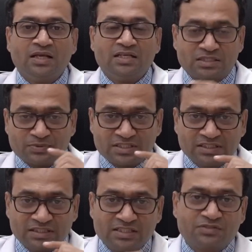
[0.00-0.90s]
Especially
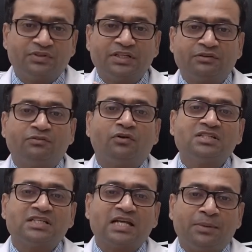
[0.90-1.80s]
these frequent
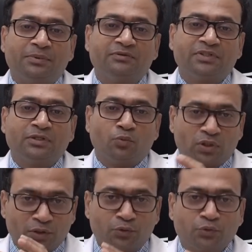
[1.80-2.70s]
falls happen within 1
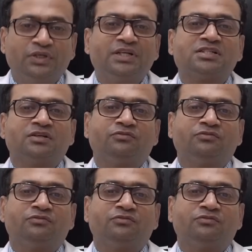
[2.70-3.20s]
or 2 years of